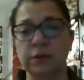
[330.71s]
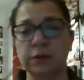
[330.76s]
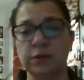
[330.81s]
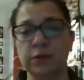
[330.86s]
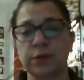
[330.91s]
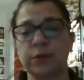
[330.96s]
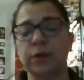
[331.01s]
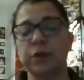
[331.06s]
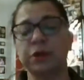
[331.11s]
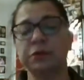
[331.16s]

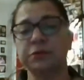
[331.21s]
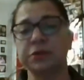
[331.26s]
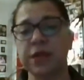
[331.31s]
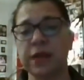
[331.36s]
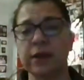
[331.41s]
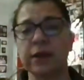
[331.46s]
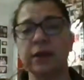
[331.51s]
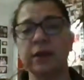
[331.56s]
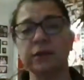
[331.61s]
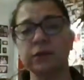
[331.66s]
So when you
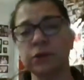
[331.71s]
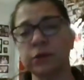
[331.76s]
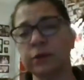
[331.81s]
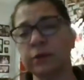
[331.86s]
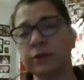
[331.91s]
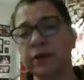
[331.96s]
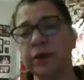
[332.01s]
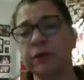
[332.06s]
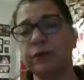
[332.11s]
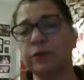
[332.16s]
take it
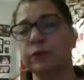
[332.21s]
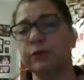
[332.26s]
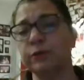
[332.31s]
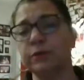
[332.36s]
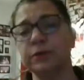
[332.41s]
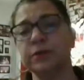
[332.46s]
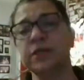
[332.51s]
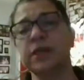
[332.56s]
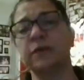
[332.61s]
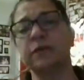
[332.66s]
internally, if you
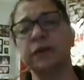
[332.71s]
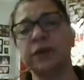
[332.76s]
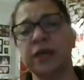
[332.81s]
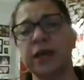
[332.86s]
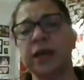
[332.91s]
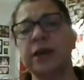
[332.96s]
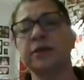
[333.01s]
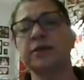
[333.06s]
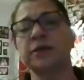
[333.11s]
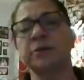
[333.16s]
use it every
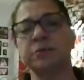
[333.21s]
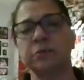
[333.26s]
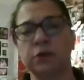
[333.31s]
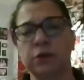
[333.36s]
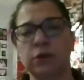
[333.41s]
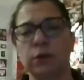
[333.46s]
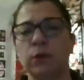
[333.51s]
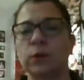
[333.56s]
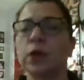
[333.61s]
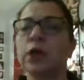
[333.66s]
day,
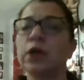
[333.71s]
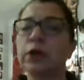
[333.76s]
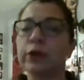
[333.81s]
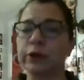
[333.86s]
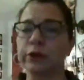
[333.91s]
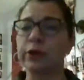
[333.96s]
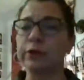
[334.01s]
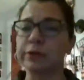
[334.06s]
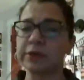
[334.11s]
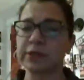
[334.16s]
you'll
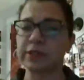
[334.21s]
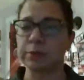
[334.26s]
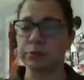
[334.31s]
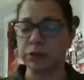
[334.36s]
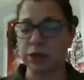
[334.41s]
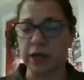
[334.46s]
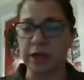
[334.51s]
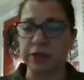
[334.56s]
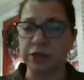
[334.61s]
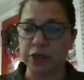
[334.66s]
notice some
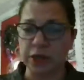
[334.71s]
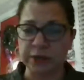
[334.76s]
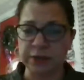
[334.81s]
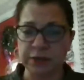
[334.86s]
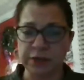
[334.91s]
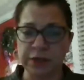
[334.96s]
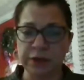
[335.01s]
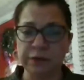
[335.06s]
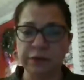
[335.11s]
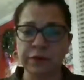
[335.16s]

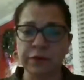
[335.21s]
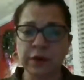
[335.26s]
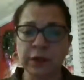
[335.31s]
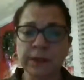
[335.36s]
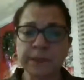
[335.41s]
digestive